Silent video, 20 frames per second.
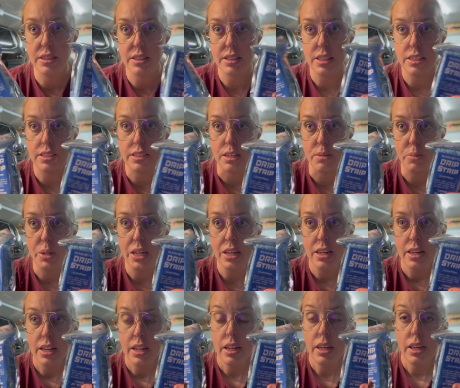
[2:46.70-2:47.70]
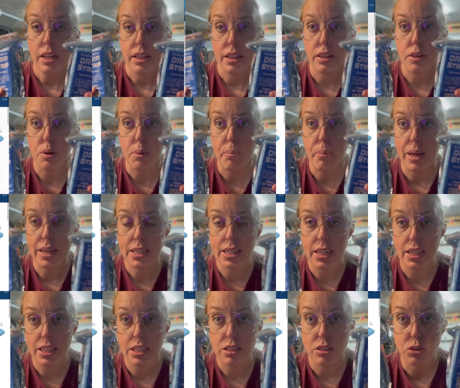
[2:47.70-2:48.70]
that they sent me, they're
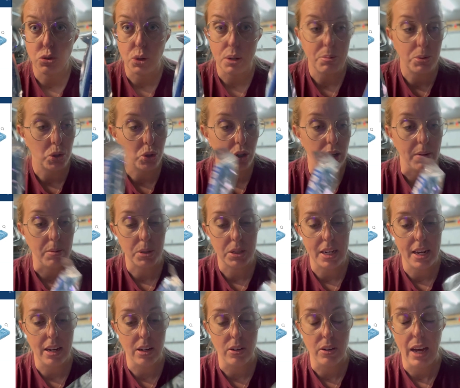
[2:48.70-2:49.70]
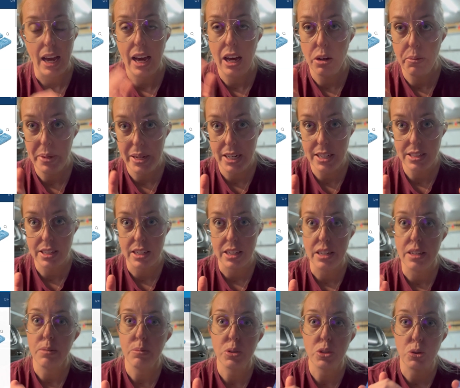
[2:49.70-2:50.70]
magnetic drip strips. Now, how many
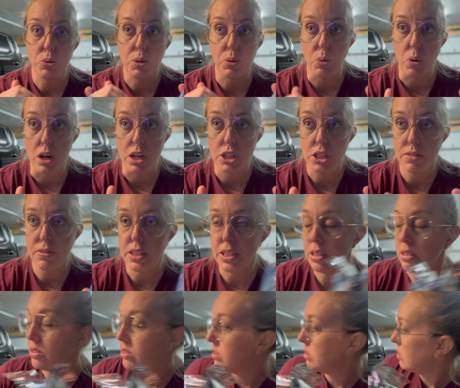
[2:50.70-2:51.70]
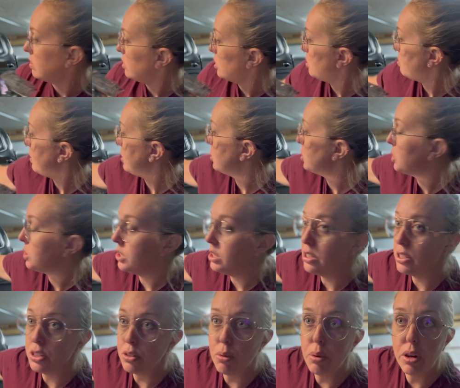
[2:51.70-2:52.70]
times do we wash a vehicle, especially on
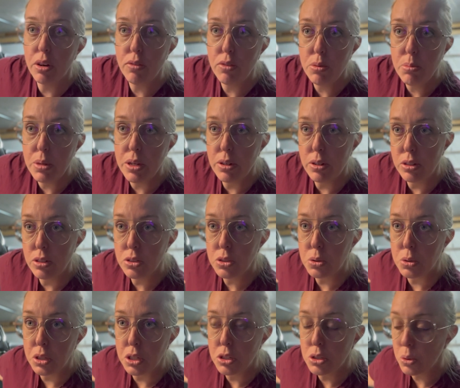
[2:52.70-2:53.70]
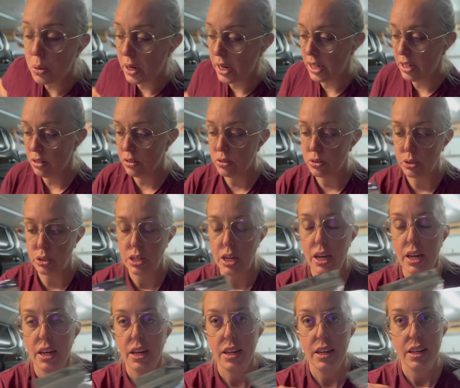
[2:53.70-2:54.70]
your rear view mirrors or your door handles?
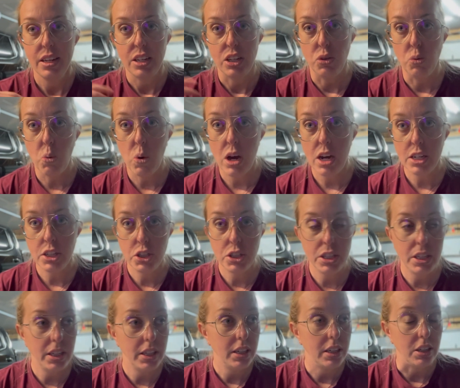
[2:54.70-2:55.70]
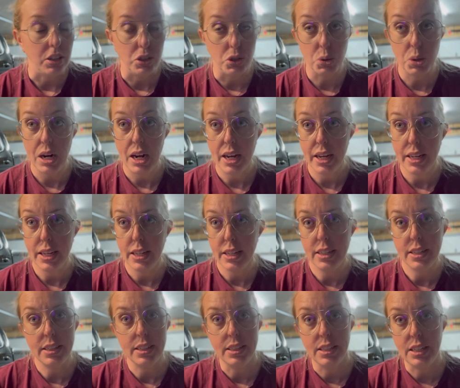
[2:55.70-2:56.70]
You wash it, you dry it,
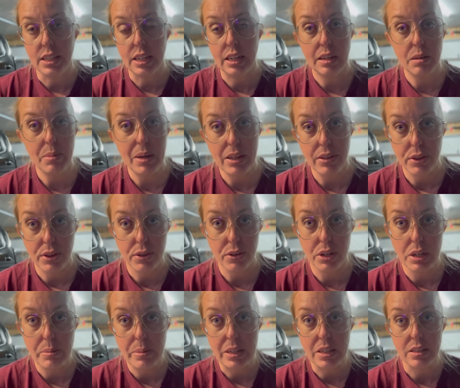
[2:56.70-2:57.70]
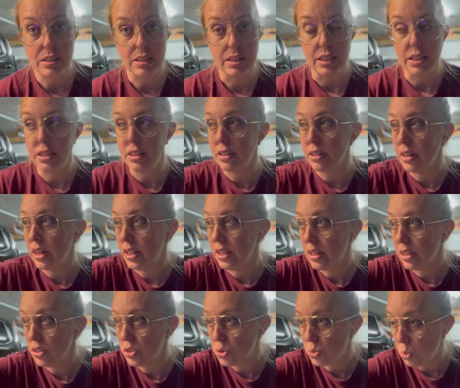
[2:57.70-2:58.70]
and then you come out 30 minutes later and
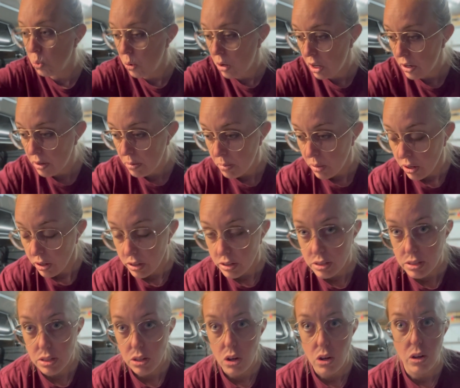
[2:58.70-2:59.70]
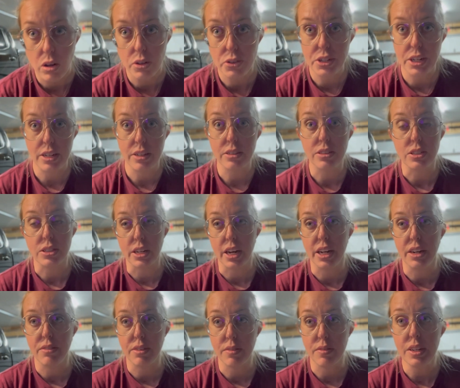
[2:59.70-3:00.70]
there's water marks all down the side
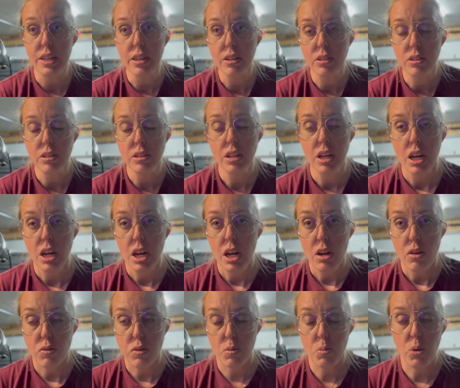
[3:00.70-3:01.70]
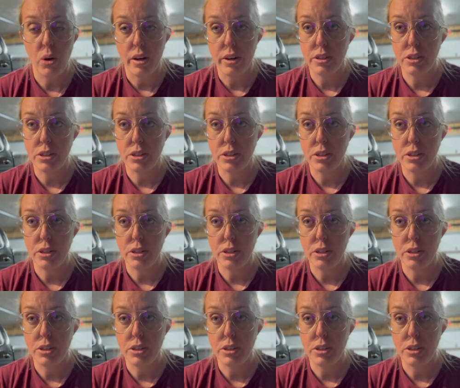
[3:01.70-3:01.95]
of your vehicle from water